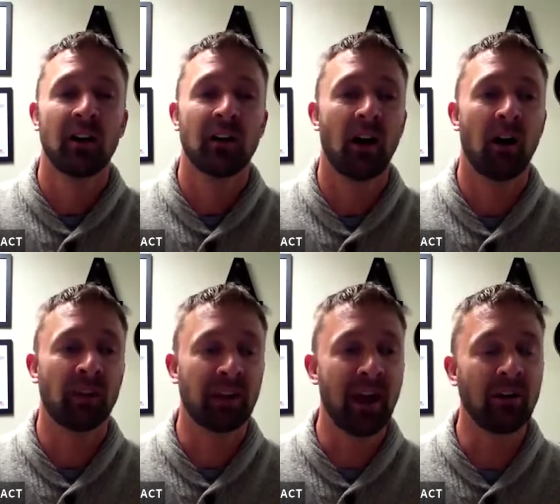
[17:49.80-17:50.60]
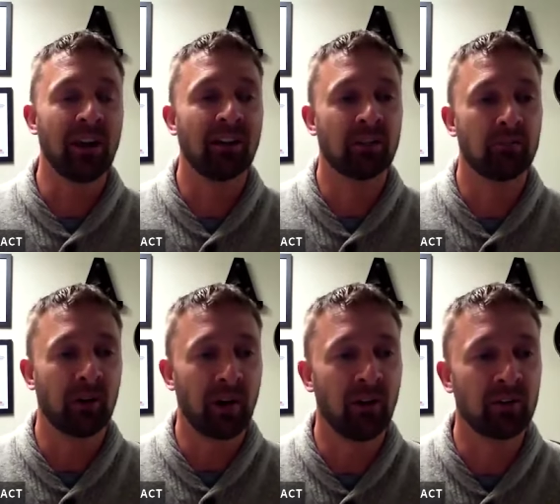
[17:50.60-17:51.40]
um, the county has the
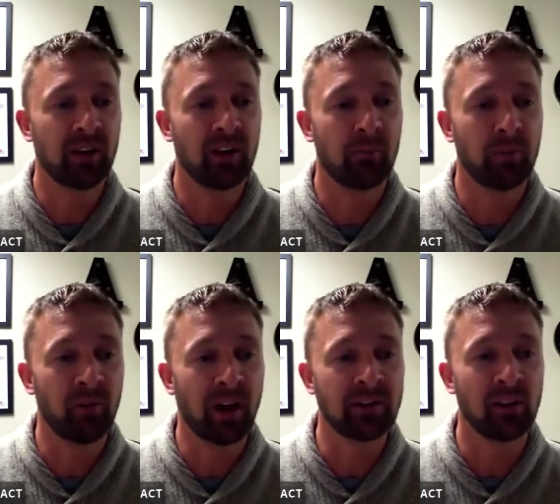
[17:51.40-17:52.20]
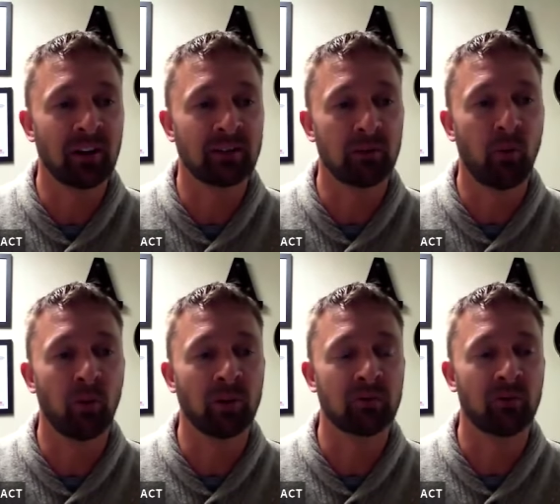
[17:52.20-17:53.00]
mental health center that provides a lot of
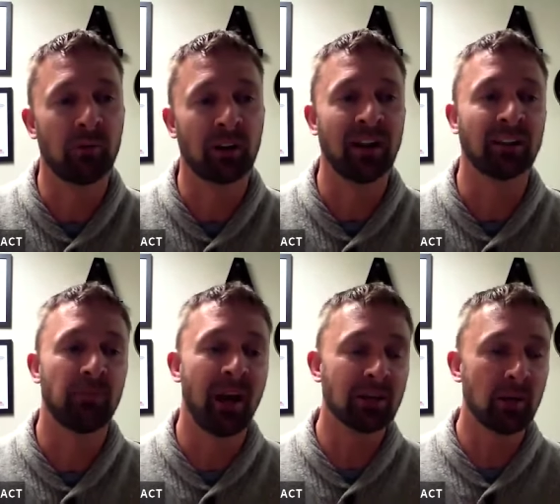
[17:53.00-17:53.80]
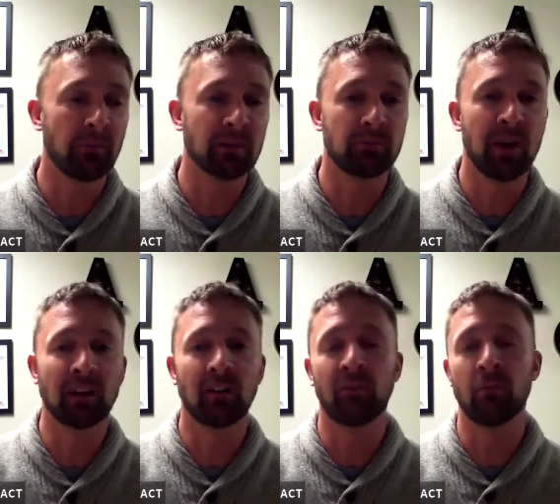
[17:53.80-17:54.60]
supports from a case management
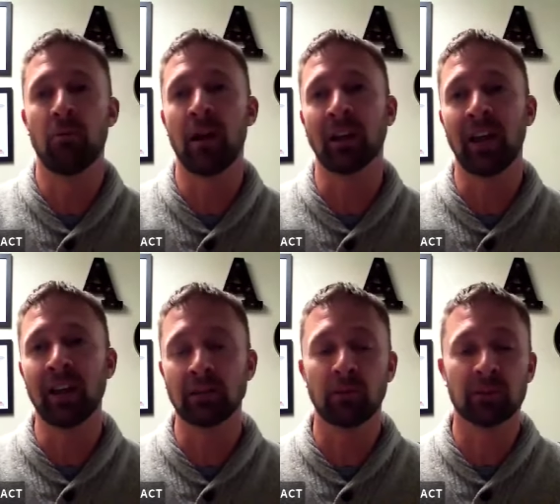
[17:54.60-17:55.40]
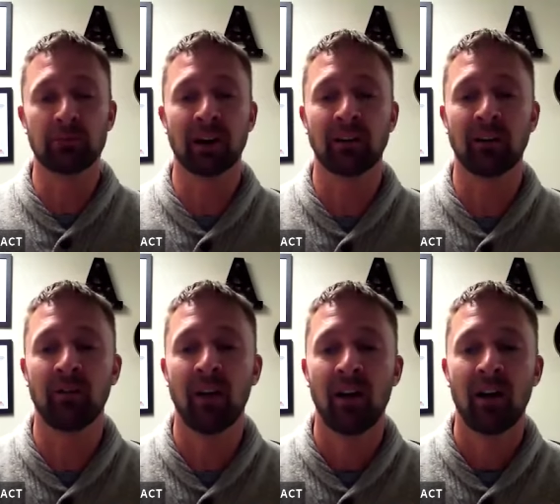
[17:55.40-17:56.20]
perspective, from a medication perspective.
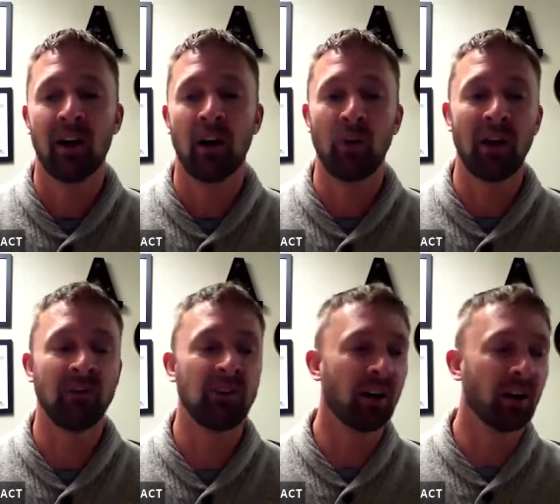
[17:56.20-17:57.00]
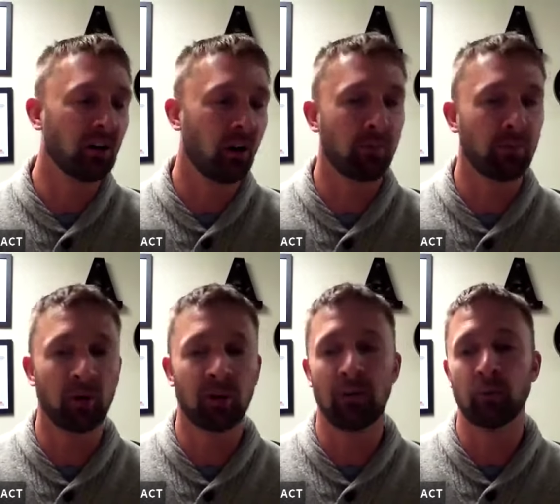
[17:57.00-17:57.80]
Uh, we have young adult
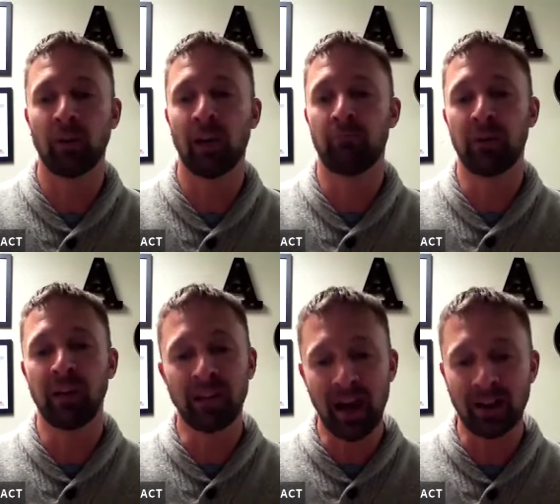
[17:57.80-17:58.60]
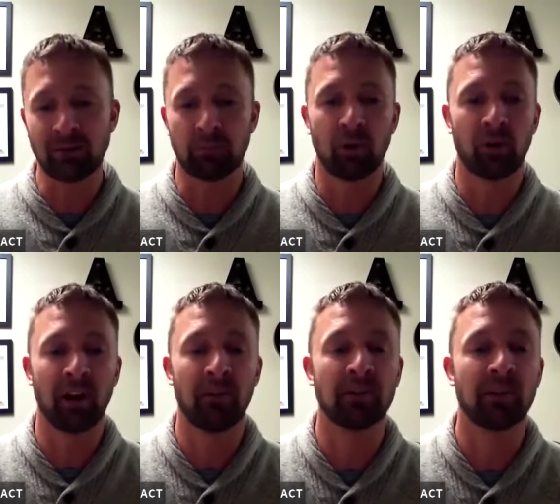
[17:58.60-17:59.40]
programs, we have pediatric
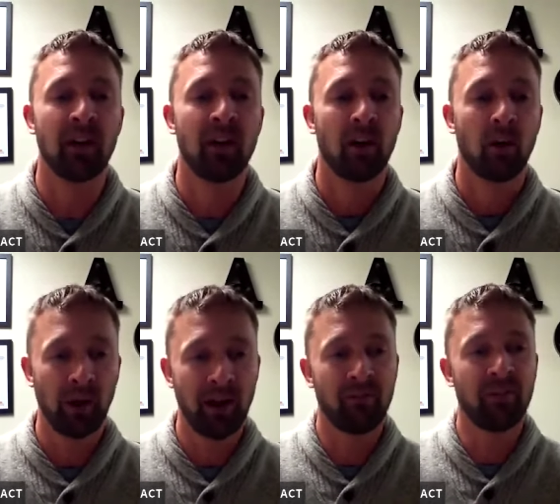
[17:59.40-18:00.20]
programs, we have